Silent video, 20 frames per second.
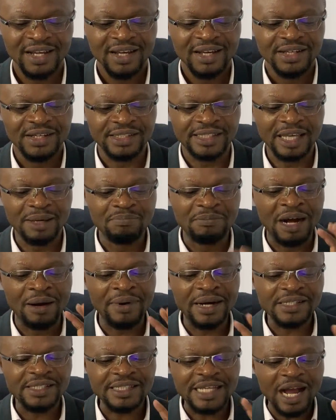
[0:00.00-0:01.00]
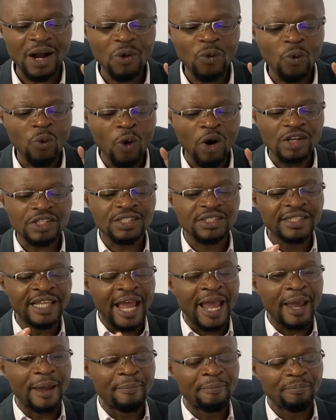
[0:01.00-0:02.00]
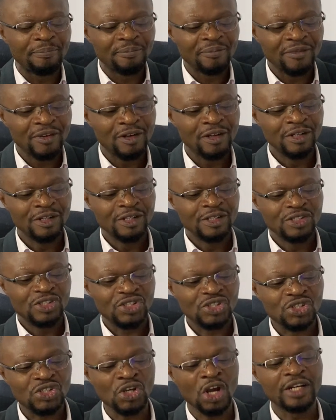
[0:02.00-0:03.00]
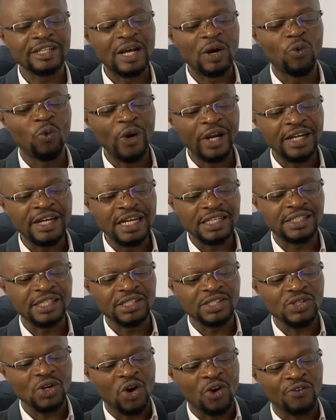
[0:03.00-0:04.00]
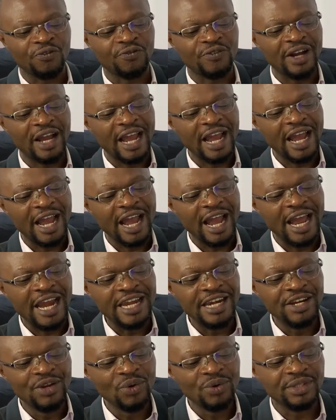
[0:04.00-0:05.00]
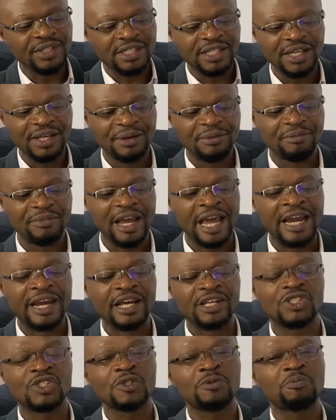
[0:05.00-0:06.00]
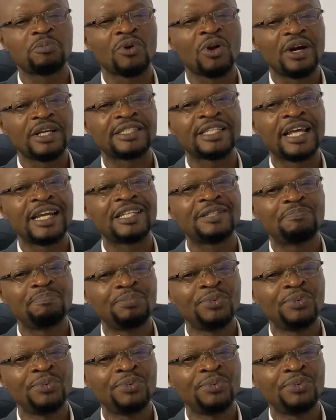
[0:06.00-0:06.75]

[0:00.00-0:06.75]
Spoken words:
You see, Maresca watched them, saw the weaknesses of a new team and exploited it